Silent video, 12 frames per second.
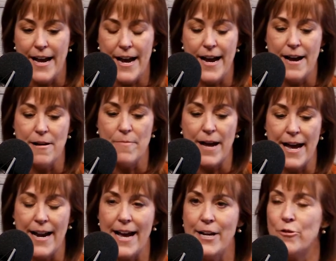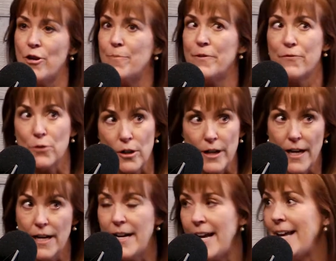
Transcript: And I grew up in Florida,